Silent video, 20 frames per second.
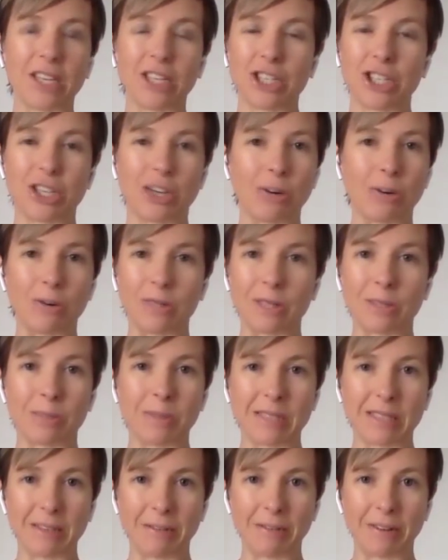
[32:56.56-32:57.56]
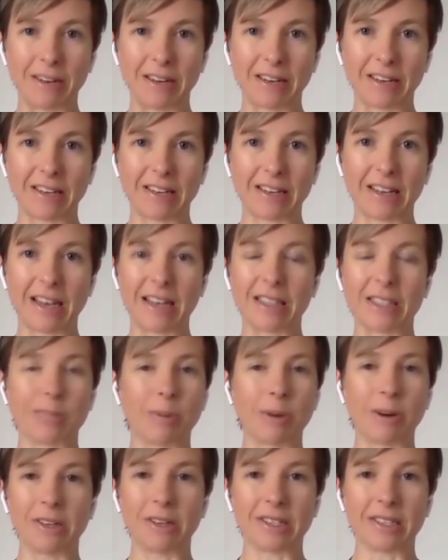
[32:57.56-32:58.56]
Sheryl's specific
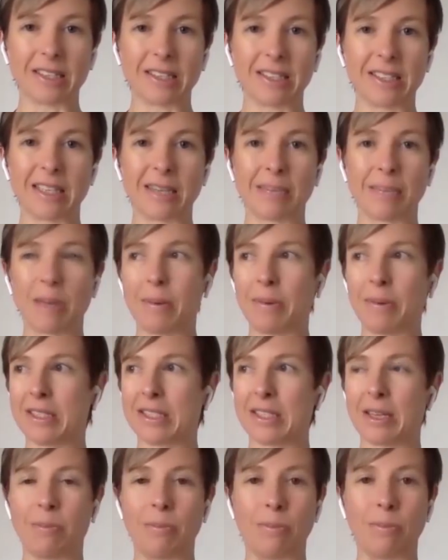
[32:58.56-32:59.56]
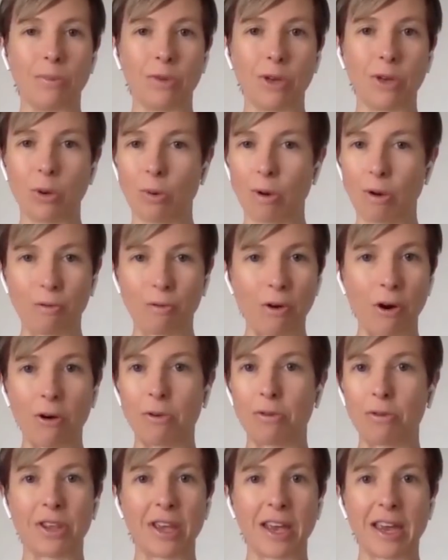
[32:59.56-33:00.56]
experiences, some, maybe some
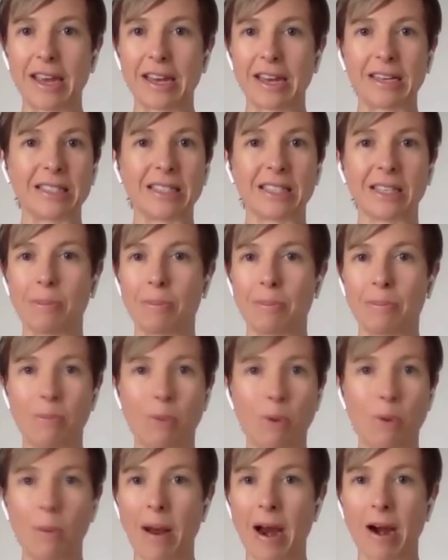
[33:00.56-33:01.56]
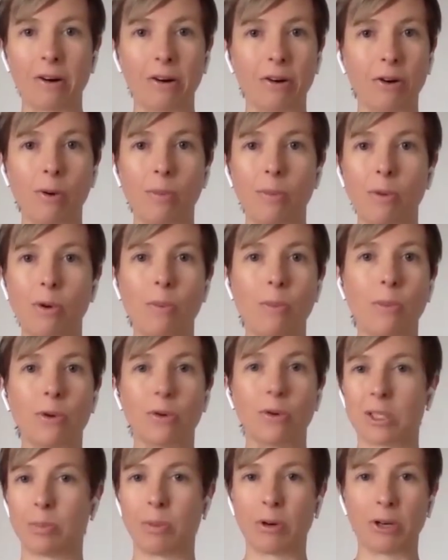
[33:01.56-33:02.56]
UFO things, some more paranormal,
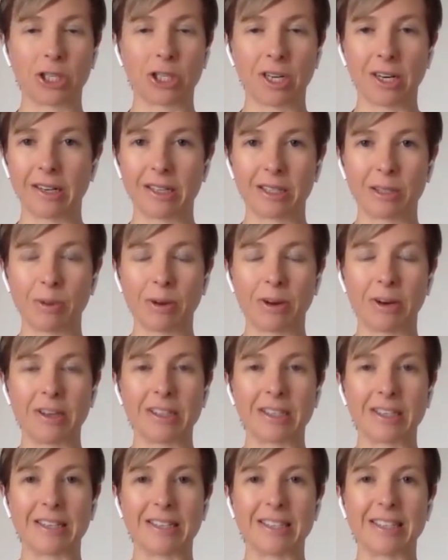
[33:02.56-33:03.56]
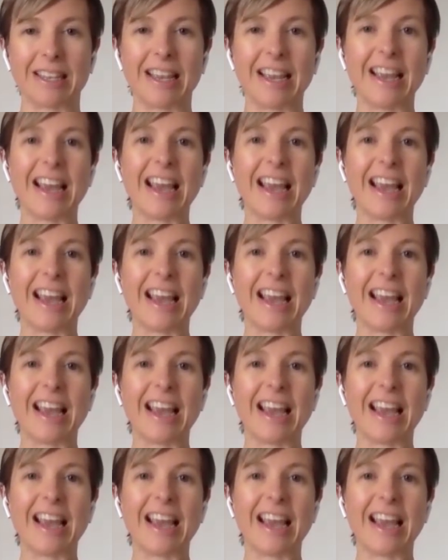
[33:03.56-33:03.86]
more spiritual experiences.